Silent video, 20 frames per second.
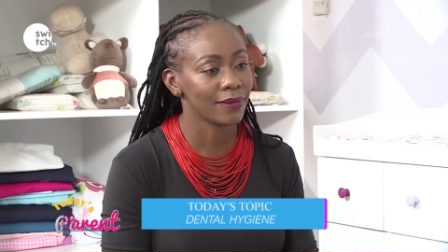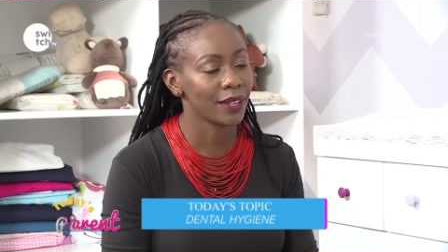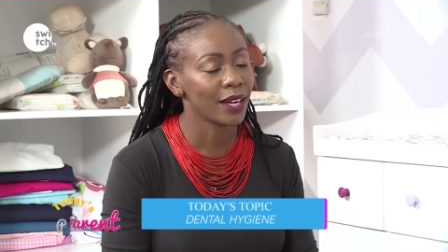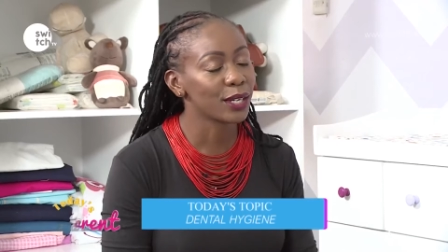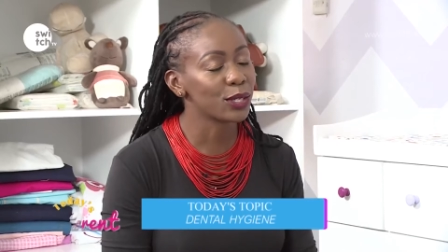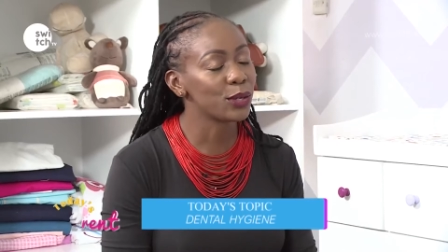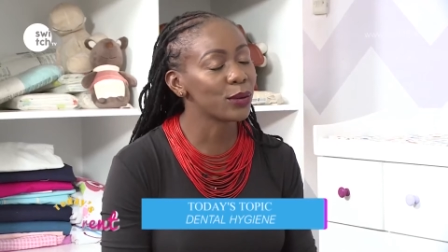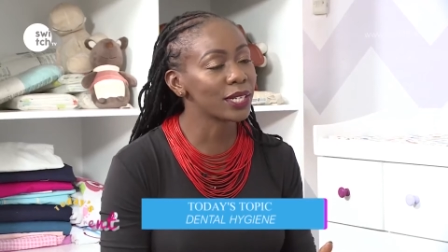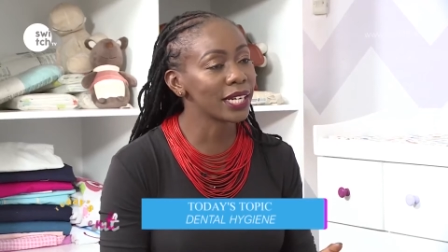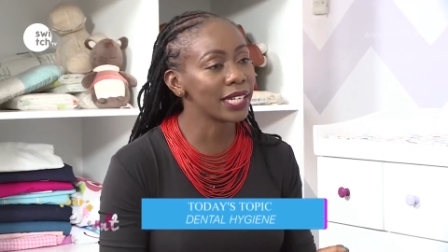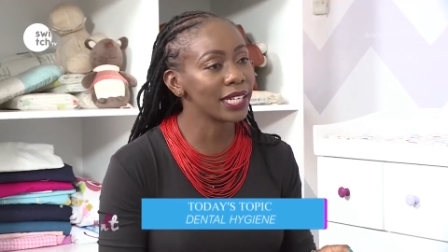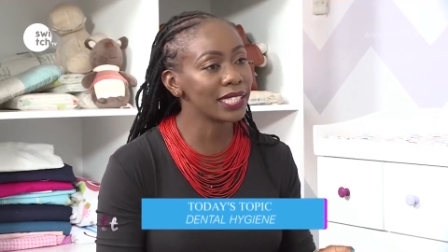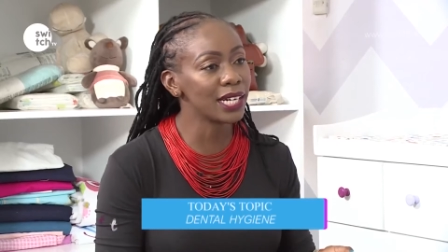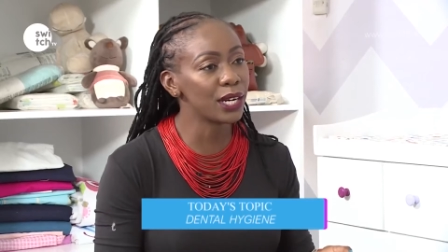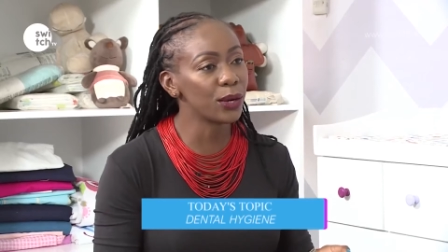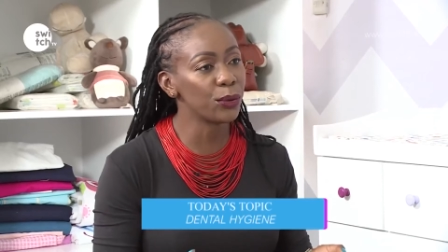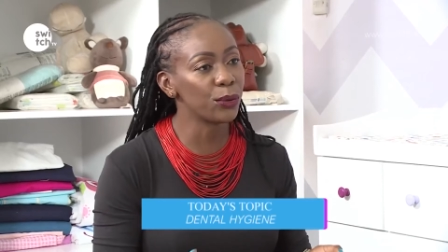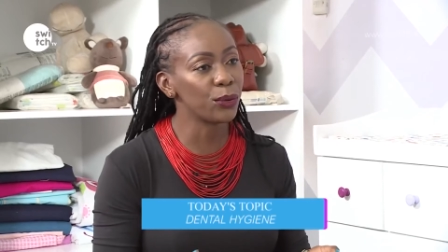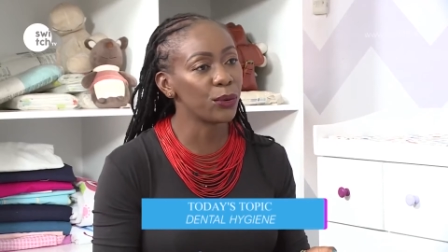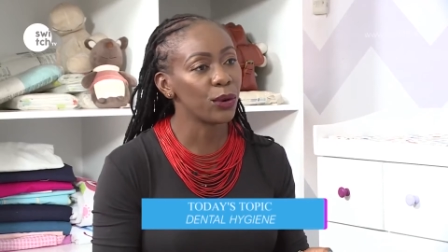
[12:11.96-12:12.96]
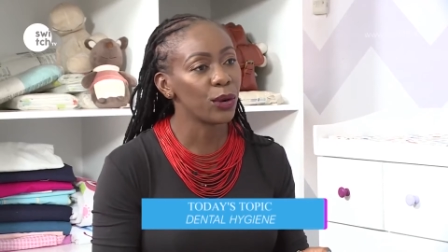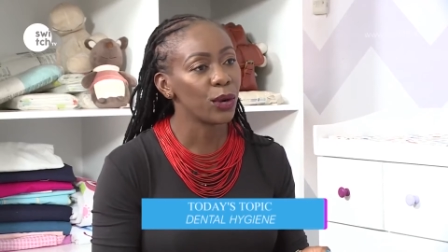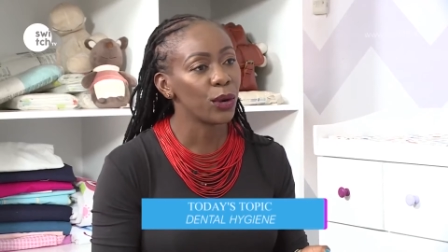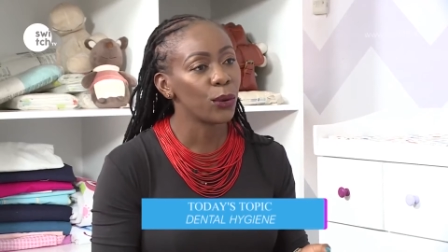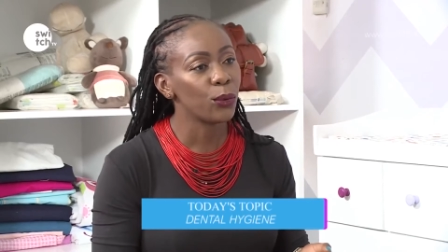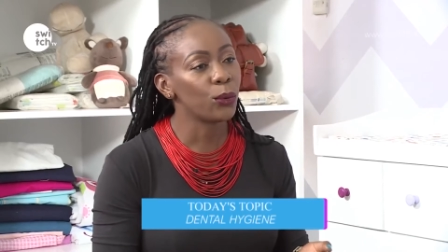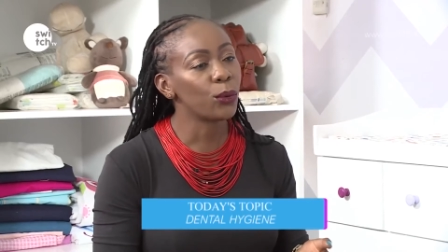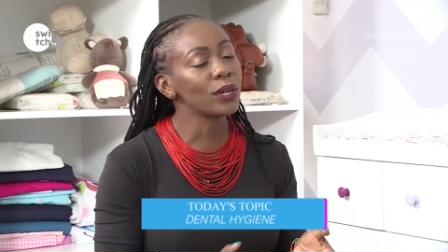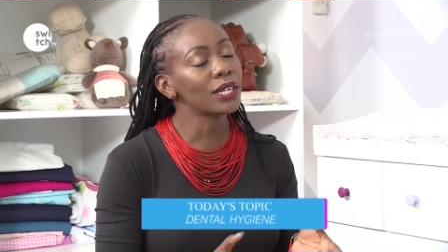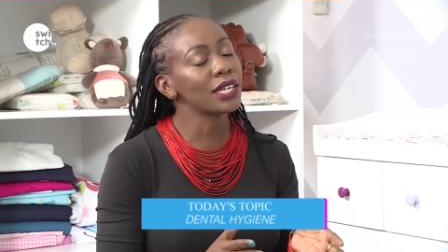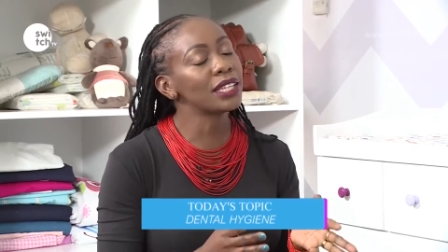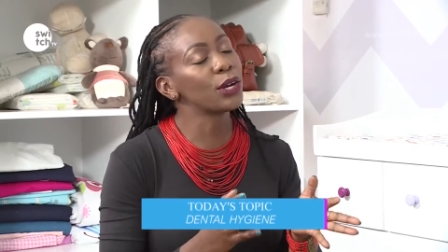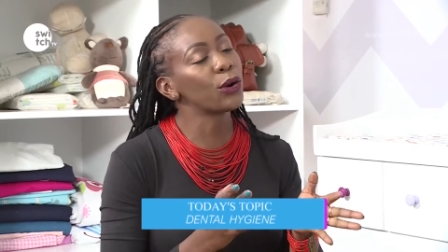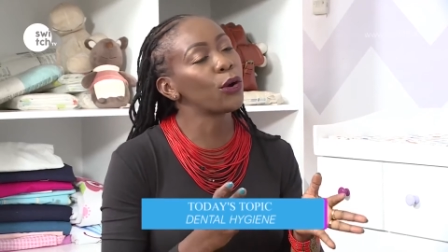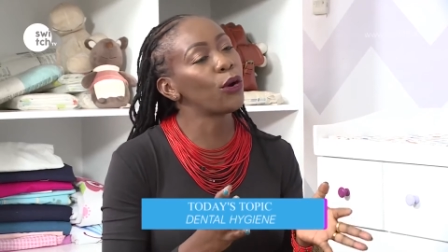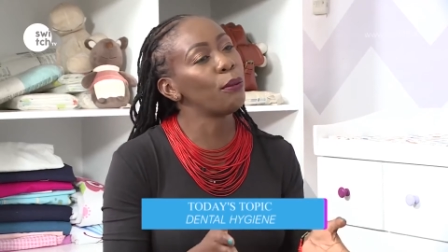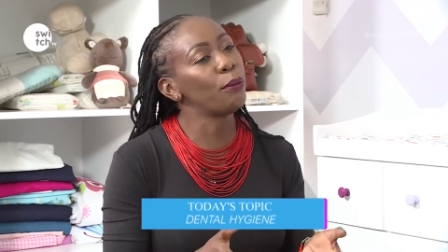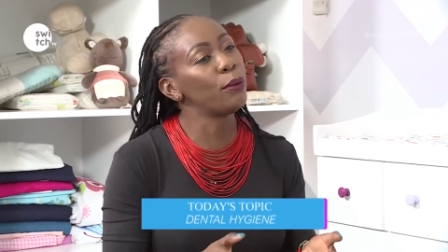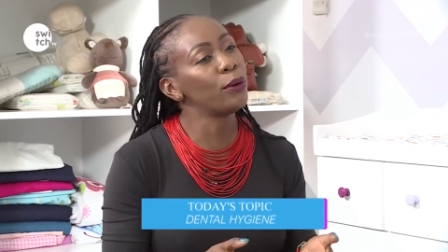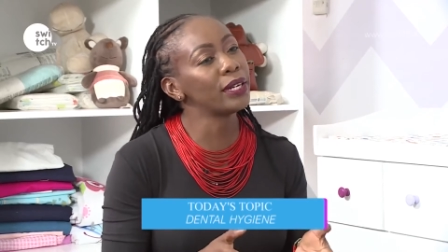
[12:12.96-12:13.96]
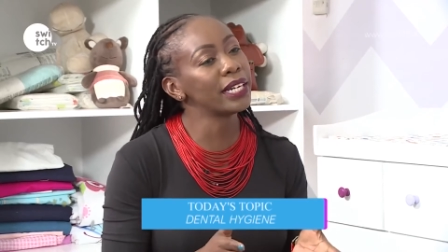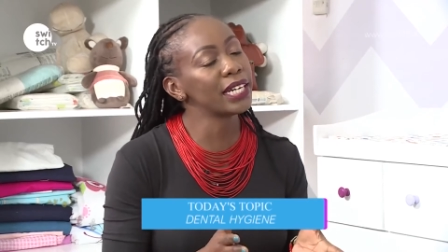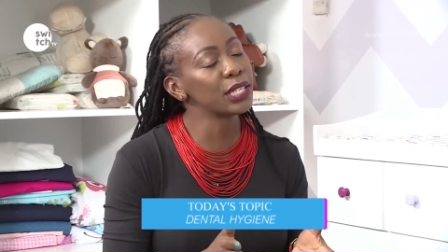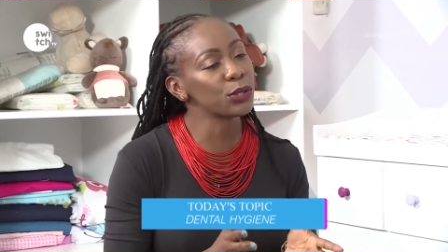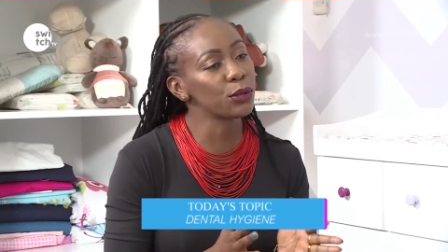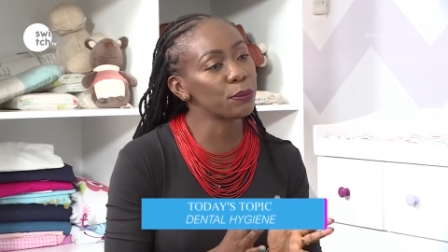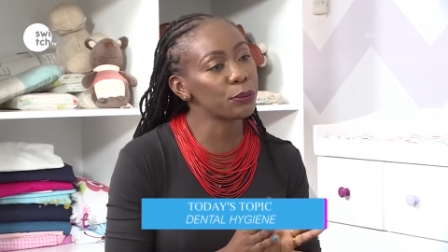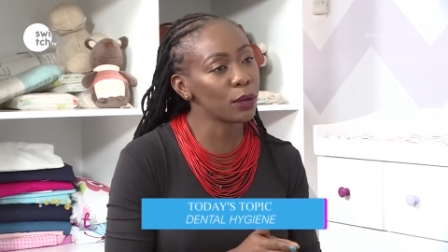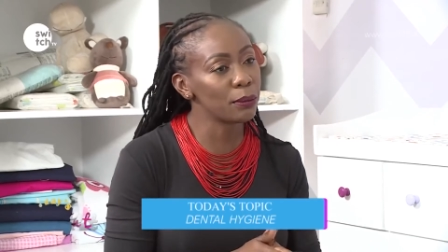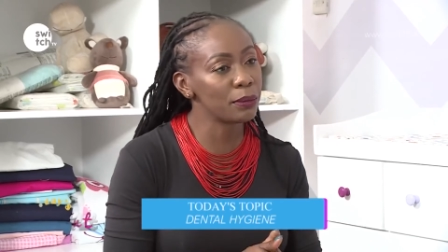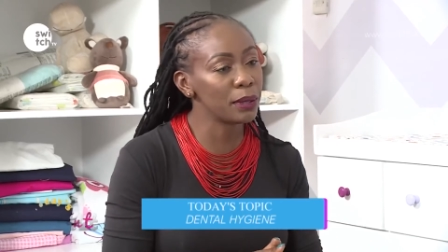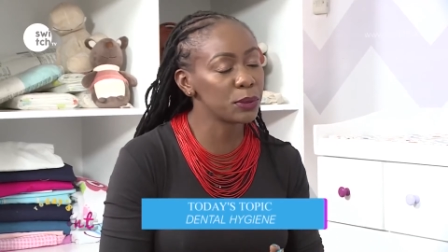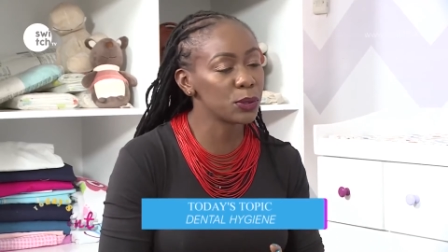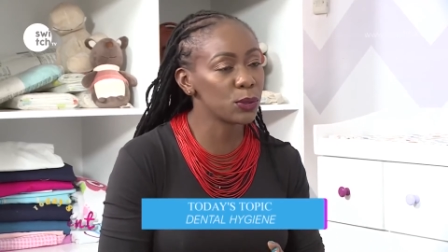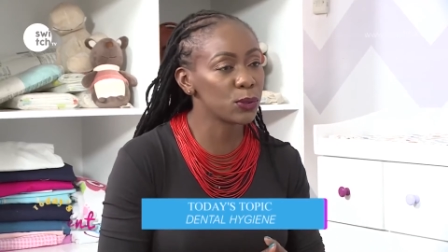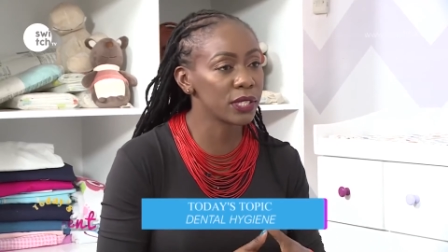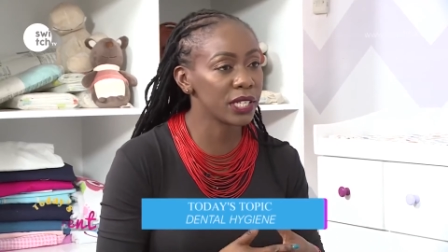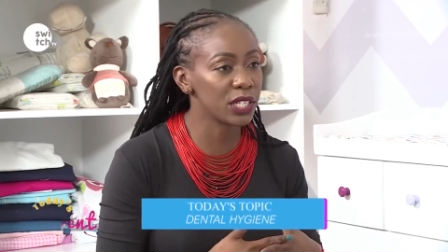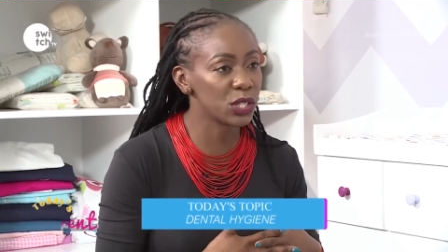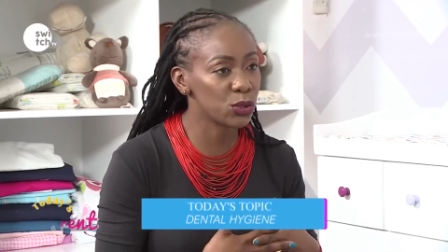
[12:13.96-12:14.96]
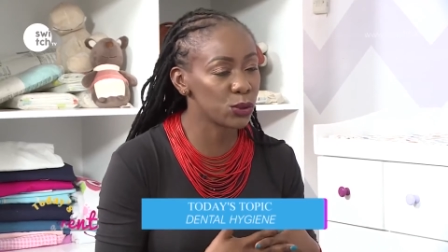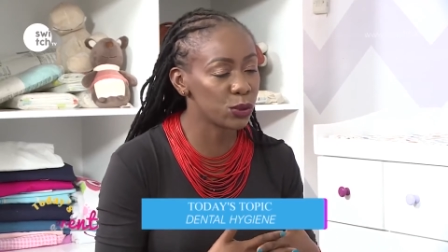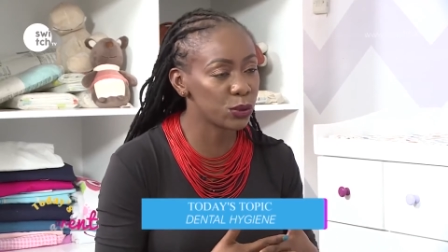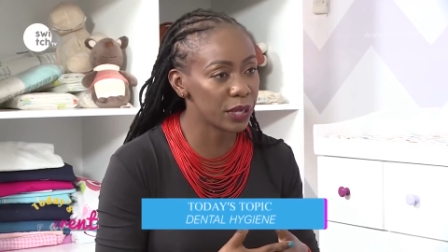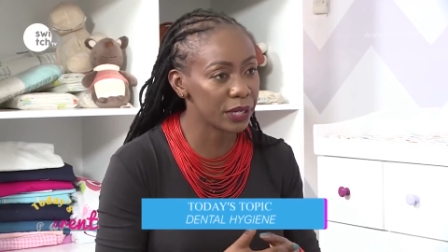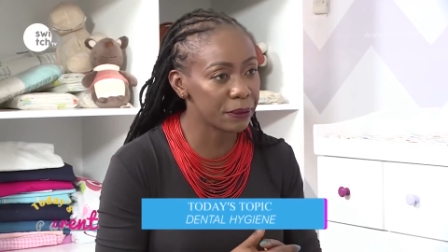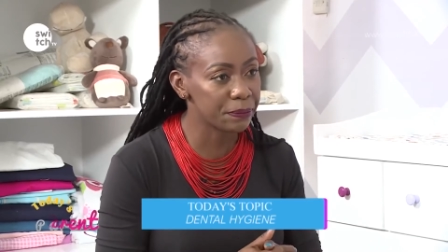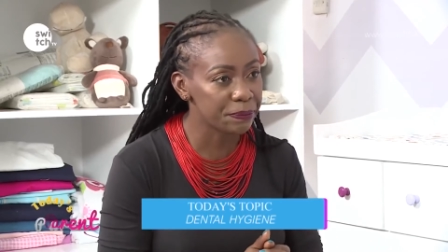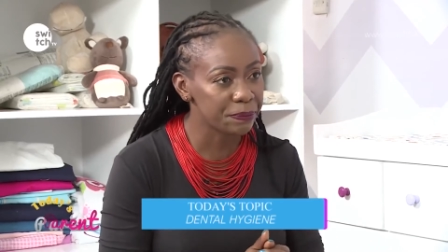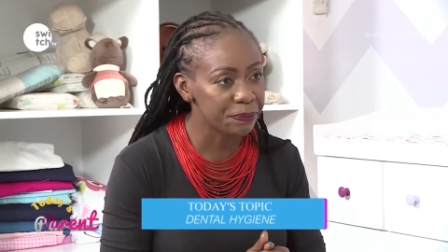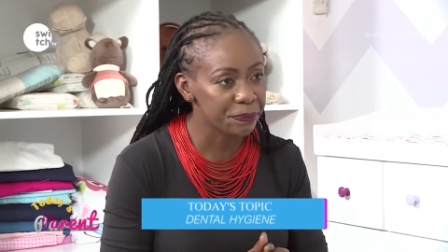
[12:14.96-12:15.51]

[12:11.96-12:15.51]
too dr gitango yes. what are the common dental problems you see in children